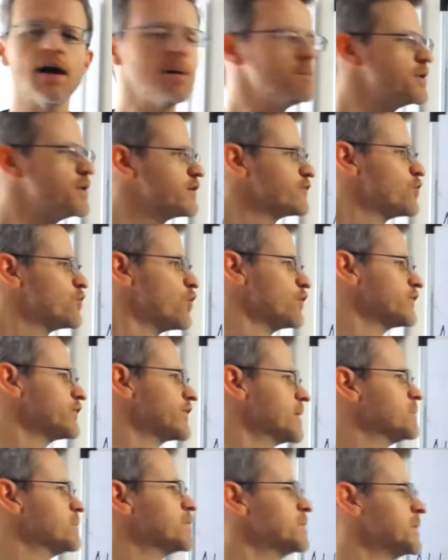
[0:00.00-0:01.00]
But of
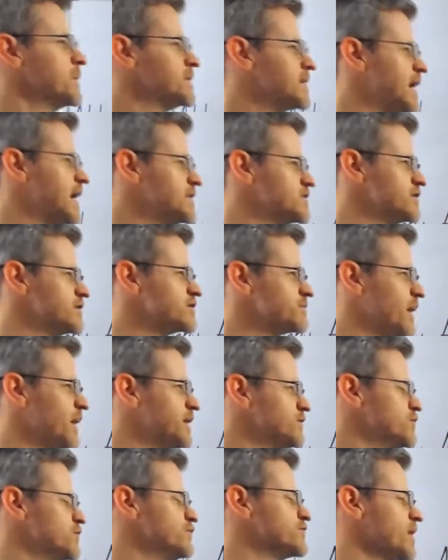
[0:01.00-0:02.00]
course, implementations
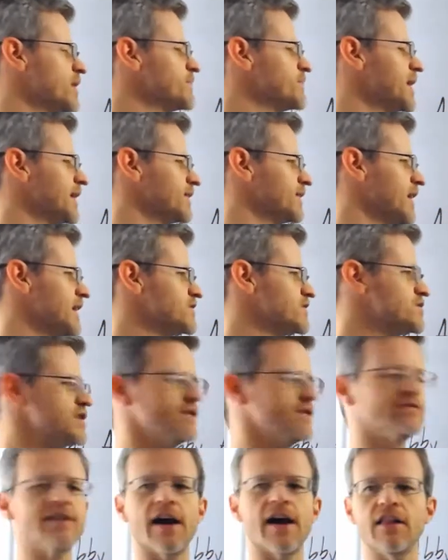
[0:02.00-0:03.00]
might do something like
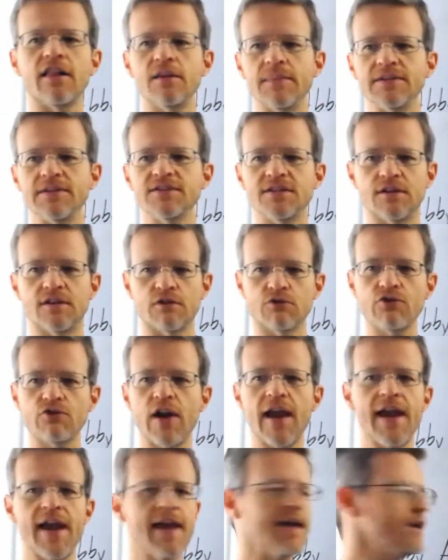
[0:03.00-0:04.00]
shift elements in an
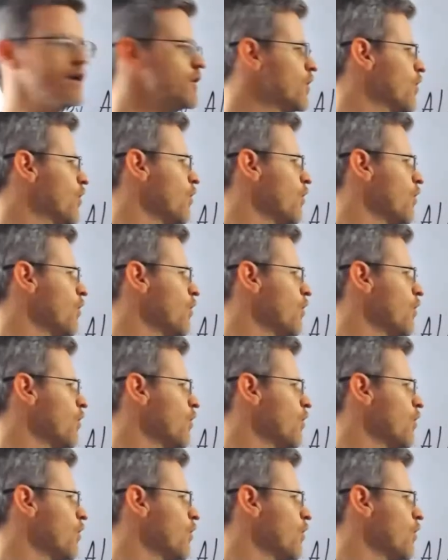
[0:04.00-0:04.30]
array,